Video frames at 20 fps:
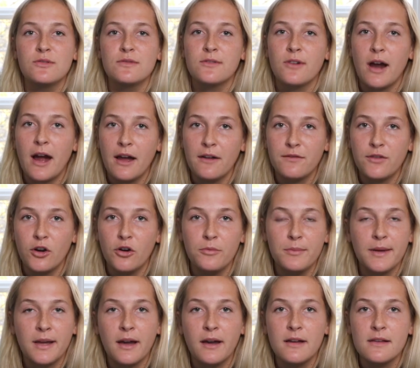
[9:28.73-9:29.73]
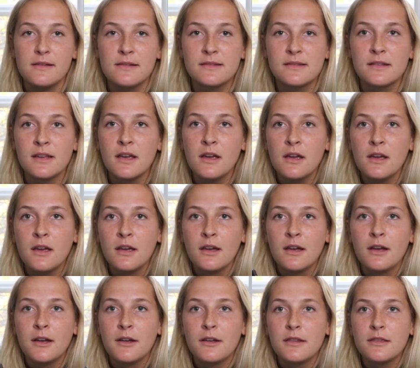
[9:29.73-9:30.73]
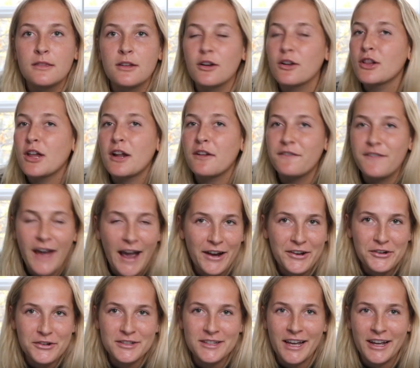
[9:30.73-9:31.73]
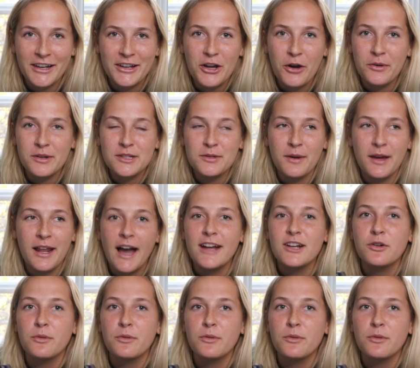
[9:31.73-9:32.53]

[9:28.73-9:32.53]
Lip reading: use your iPhone because there are a lot of factors that could go into it.